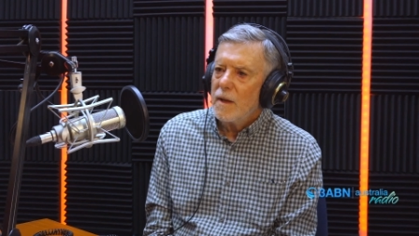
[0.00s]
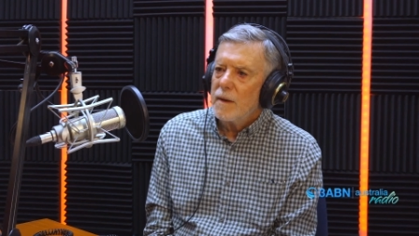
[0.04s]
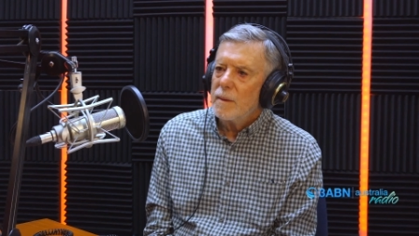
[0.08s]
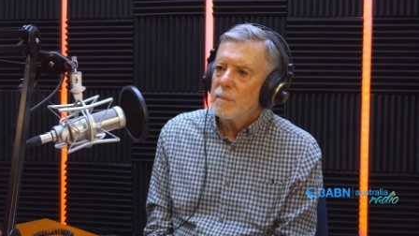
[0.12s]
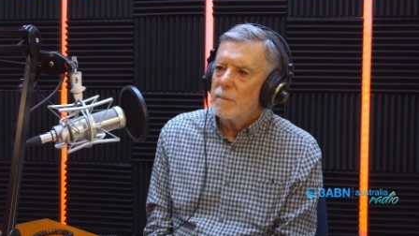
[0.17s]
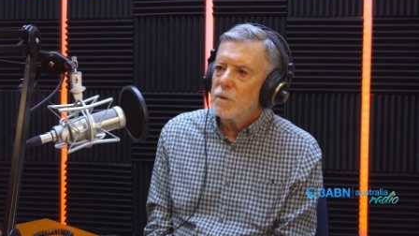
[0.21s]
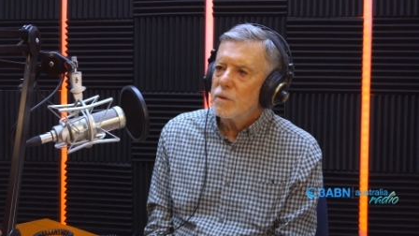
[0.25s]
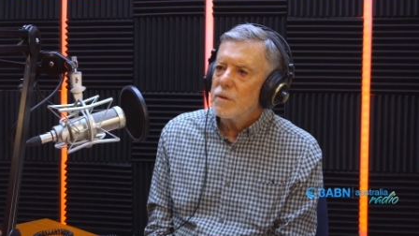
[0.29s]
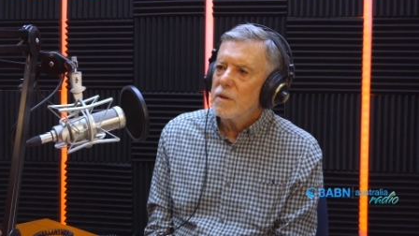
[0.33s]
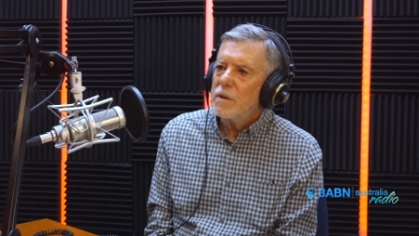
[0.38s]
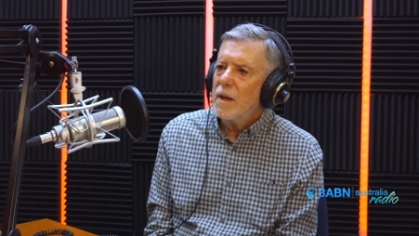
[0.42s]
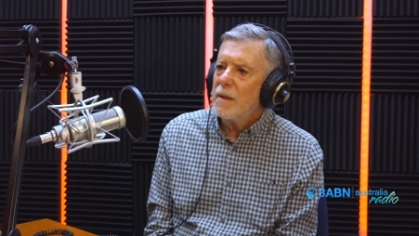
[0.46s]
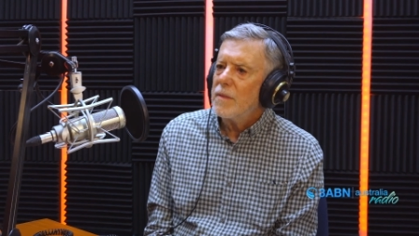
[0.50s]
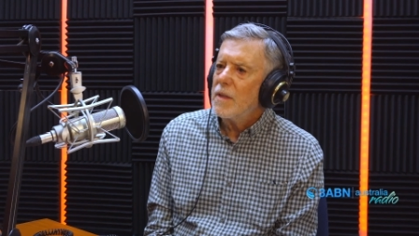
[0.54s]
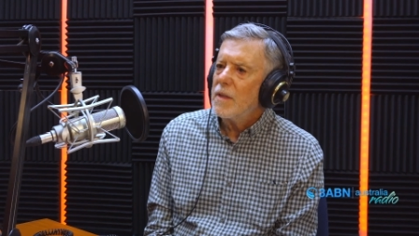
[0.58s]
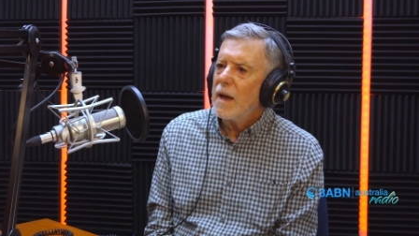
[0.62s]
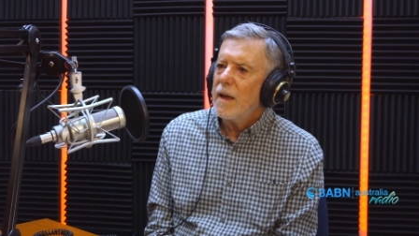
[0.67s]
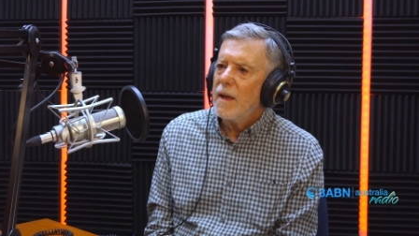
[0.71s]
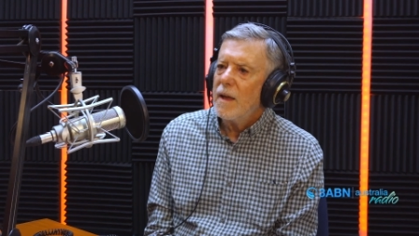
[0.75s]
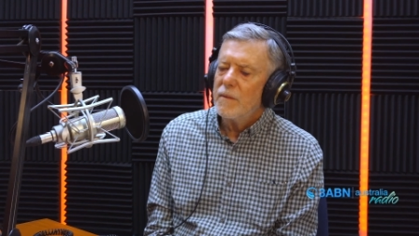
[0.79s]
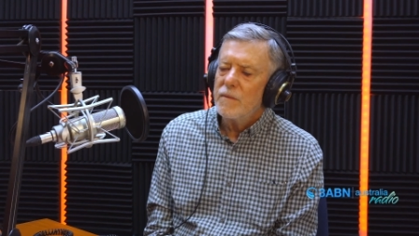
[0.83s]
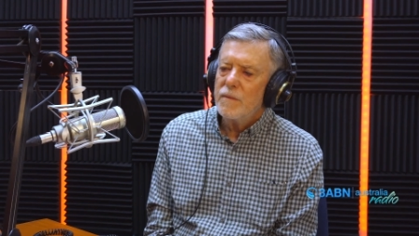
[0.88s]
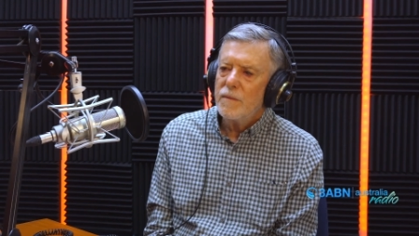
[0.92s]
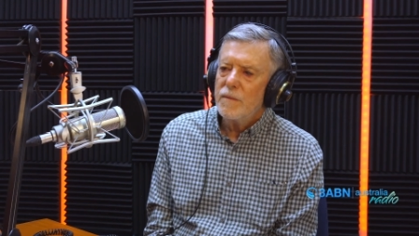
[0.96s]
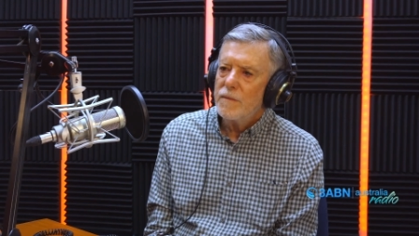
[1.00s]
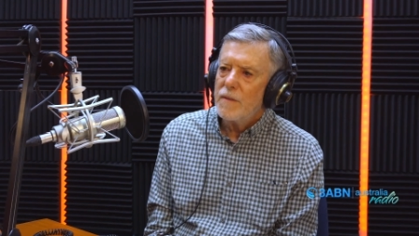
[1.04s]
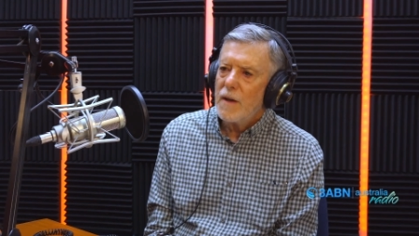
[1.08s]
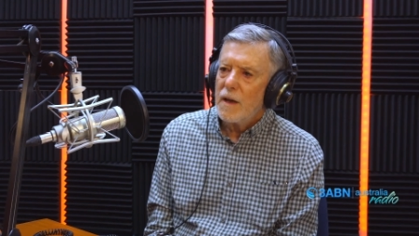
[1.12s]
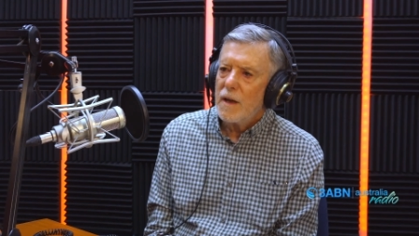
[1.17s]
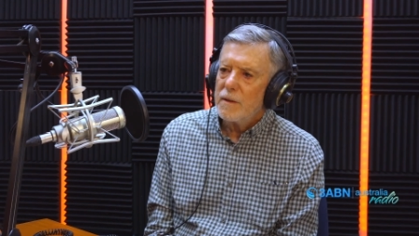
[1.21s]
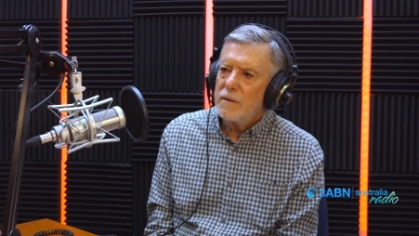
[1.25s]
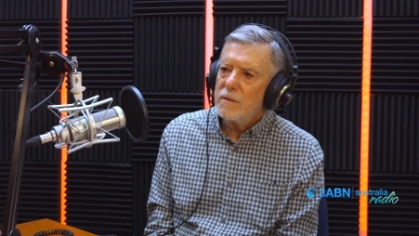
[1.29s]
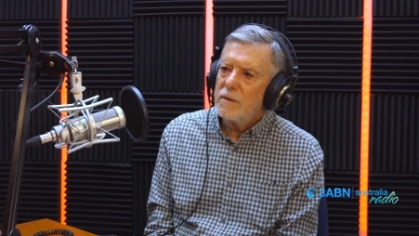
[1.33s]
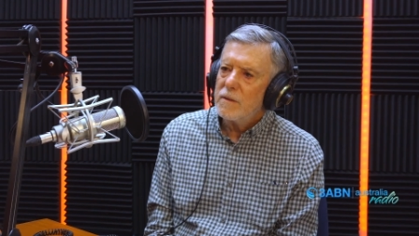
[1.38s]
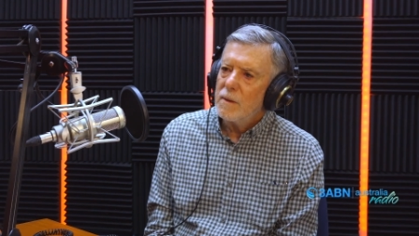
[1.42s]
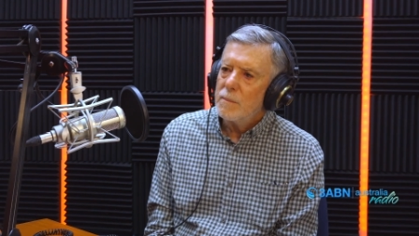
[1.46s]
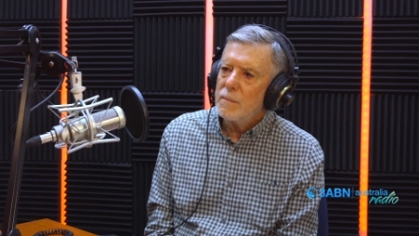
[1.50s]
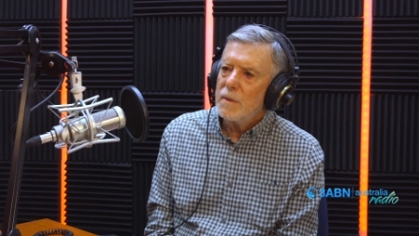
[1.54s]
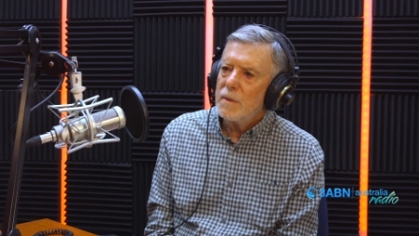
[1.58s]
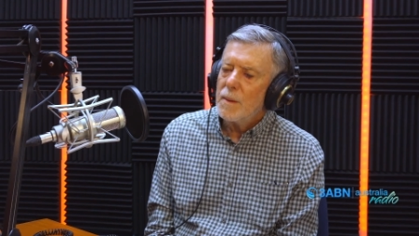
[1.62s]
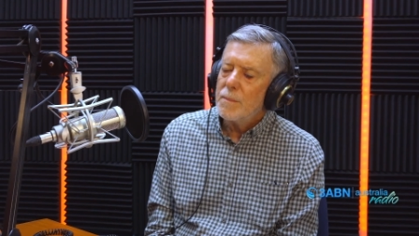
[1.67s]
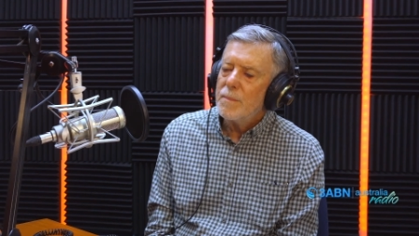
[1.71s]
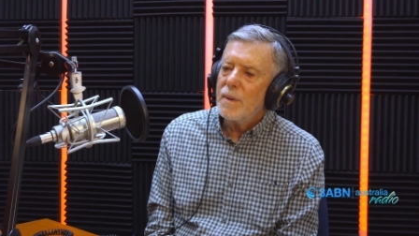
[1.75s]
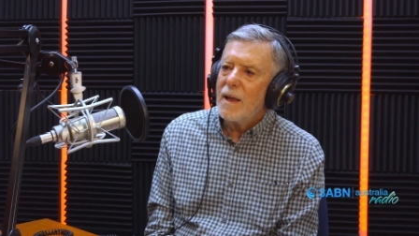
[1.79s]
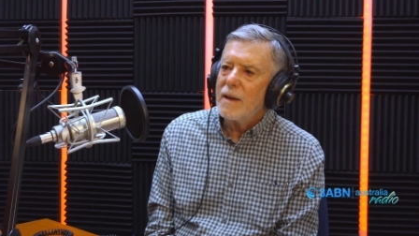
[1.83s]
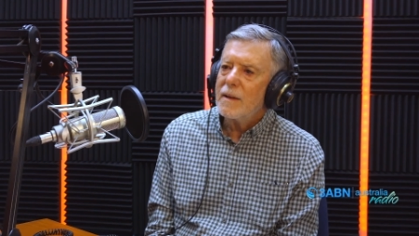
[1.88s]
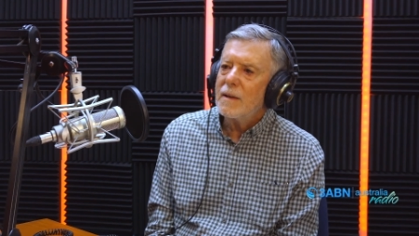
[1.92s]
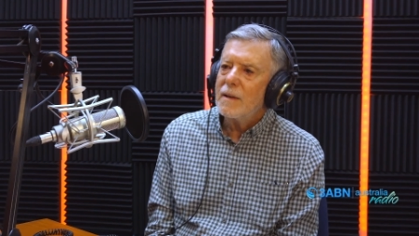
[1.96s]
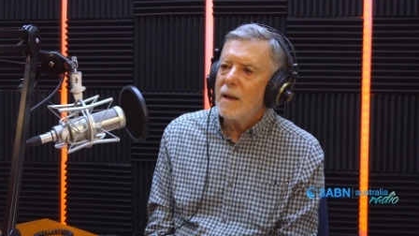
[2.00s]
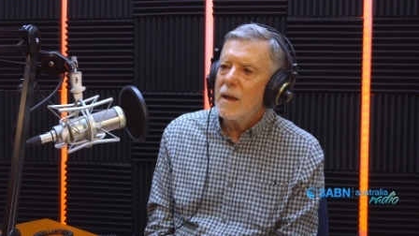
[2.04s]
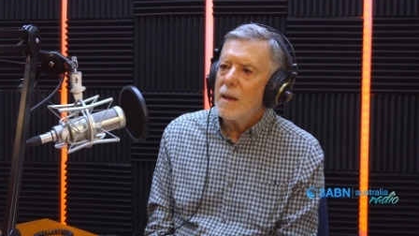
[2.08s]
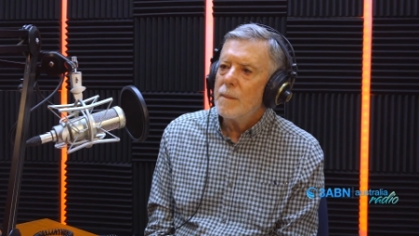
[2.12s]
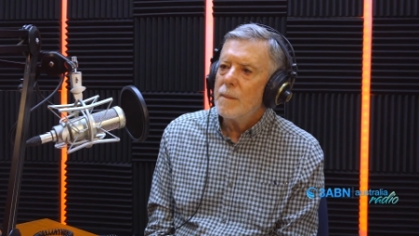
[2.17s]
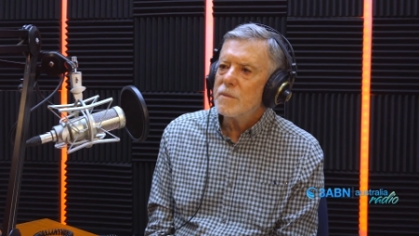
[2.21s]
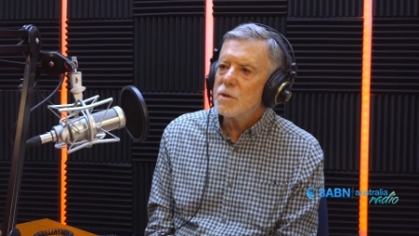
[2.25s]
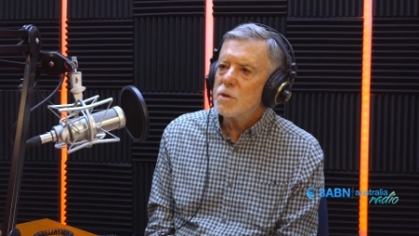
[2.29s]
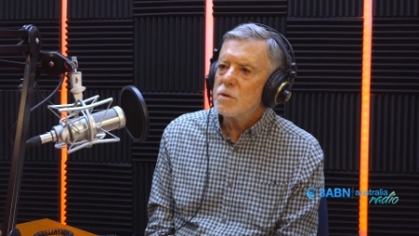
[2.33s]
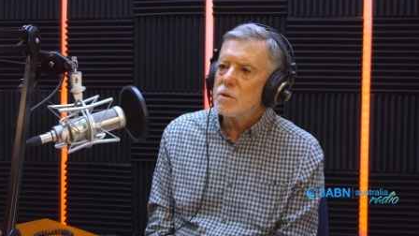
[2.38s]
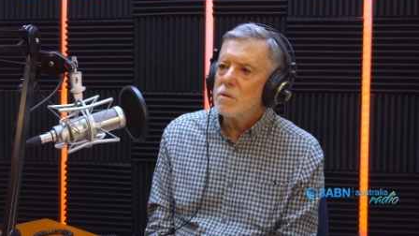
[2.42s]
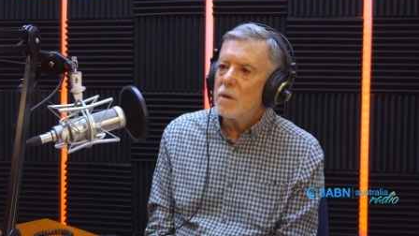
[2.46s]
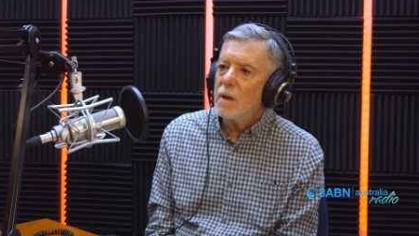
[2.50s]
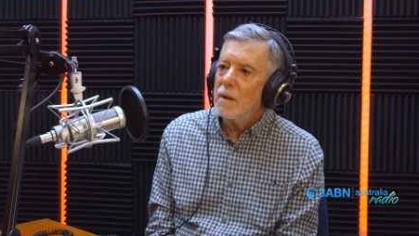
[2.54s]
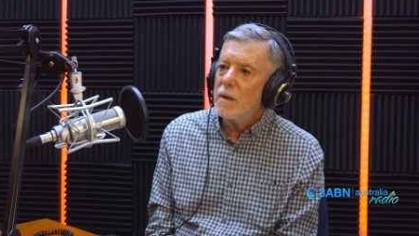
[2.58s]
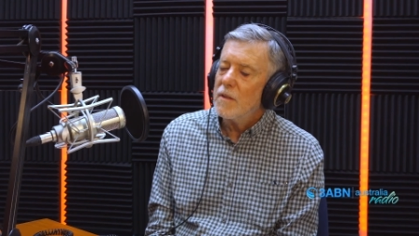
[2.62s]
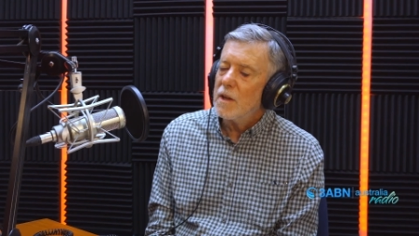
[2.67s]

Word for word: animals, they have similar blood chemistry,